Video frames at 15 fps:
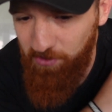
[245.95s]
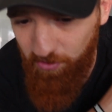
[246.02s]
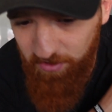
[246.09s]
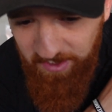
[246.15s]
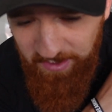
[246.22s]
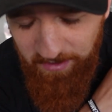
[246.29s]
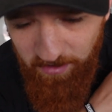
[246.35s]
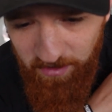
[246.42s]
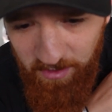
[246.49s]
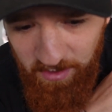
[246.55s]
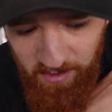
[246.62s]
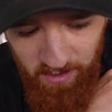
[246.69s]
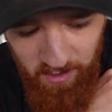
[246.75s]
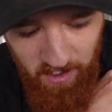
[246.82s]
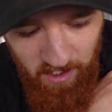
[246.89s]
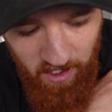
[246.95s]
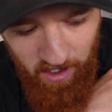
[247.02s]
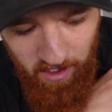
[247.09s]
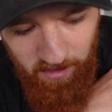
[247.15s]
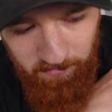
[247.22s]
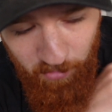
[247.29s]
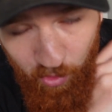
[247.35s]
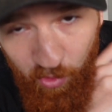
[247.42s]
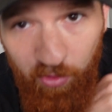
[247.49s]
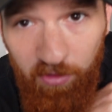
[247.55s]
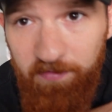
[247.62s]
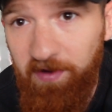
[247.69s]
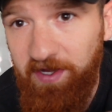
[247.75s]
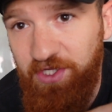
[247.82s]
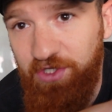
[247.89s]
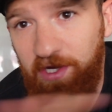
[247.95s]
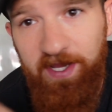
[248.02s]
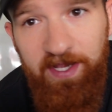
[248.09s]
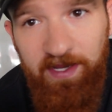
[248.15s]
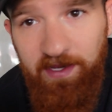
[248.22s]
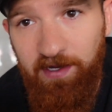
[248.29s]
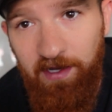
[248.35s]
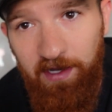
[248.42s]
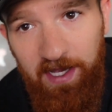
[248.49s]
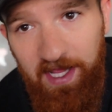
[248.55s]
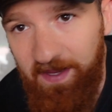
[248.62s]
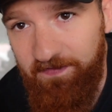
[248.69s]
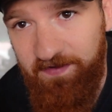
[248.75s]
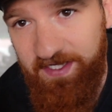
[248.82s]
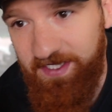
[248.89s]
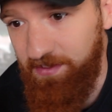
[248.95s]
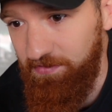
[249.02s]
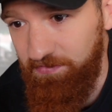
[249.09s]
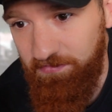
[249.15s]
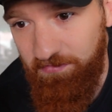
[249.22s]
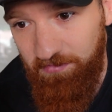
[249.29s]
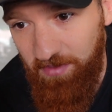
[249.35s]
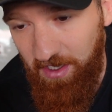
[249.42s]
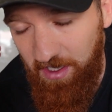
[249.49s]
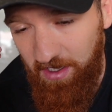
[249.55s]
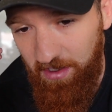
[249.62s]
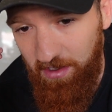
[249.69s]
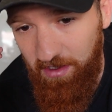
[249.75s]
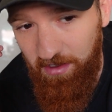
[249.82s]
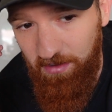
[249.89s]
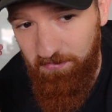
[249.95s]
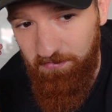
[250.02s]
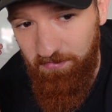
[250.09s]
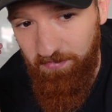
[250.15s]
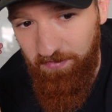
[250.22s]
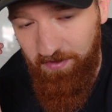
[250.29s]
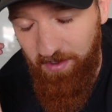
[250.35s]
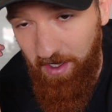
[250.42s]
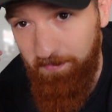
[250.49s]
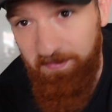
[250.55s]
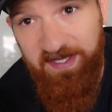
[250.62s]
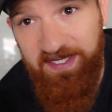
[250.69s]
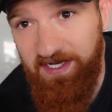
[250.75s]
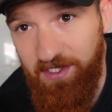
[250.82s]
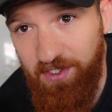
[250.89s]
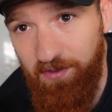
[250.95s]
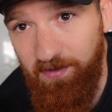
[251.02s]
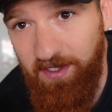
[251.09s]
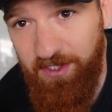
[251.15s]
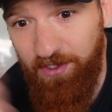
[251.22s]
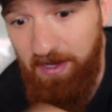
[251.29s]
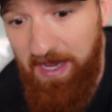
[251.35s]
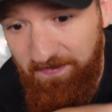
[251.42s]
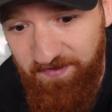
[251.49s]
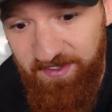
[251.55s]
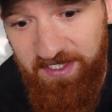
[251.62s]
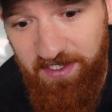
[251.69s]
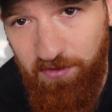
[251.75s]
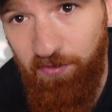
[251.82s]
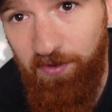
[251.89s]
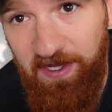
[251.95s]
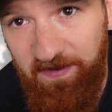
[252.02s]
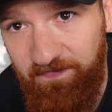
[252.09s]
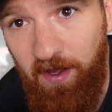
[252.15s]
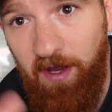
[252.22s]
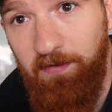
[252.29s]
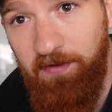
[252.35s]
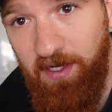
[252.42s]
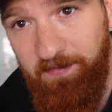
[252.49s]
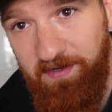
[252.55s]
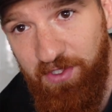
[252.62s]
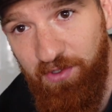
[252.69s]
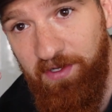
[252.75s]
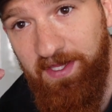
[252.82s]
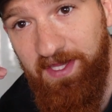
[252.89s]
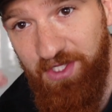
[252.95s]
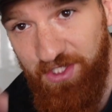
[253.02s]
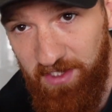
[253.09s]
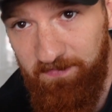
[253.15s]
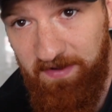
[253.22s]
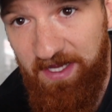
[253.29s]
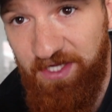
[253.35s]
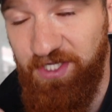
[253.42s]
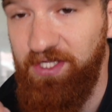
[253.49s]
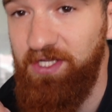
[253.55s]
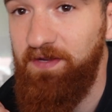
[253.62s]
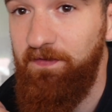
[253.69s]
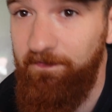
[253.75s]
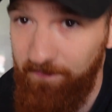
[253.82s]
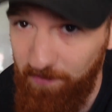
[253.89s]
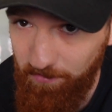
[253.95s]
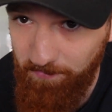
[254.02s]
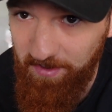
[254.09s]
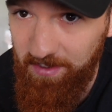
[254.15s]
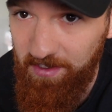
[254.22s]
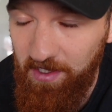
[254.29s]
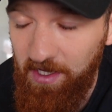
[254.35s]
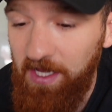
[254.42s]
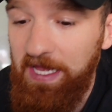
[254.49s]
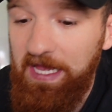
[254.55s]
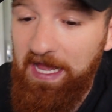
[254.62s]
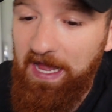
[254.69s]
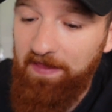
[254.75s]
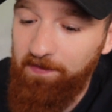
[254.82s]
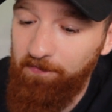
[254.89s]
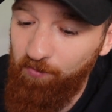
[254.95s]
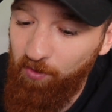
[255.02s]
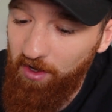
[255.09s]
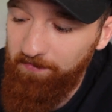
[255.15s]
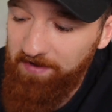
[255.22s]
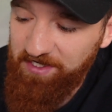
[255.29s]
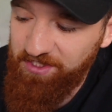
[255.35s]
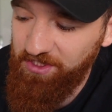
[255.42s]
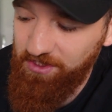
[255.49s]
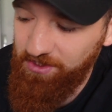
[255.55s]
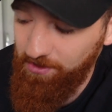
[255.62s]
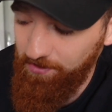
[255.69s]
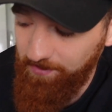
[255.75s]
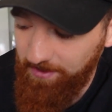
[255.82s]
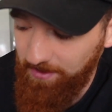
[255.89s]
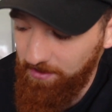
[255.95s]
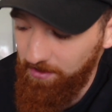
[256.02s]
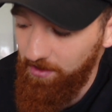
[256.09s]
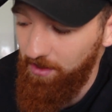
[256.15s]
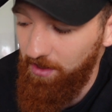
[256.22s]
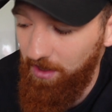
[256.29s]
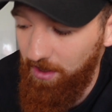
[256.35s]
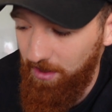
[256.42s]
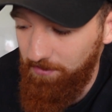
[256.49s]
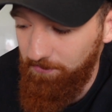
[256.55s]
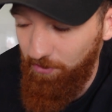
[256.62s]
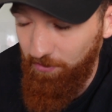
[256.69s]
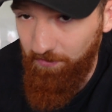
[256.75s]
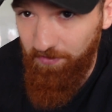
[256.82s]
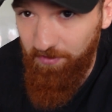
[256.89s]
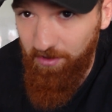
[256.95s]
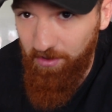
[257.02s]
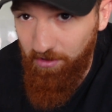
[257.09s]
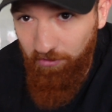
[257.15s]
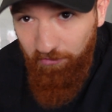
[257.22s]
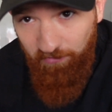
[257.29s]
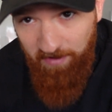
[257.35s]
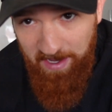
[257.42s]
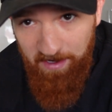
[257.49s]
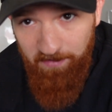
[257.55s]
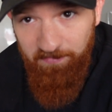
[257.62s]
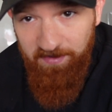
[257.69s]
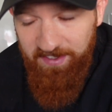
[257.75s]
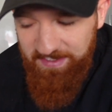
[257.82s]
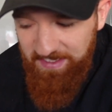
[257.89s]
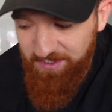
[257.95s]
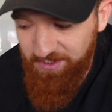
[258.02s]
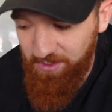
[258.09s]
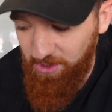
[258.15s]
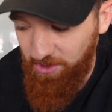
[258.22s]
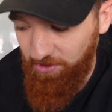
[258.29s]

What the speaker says: logging all of my training lifts that I'm basically doing. So every single lift that I'm going to be doing in the gym, I actually just film it. And then what I'm actually doing on the gram is actually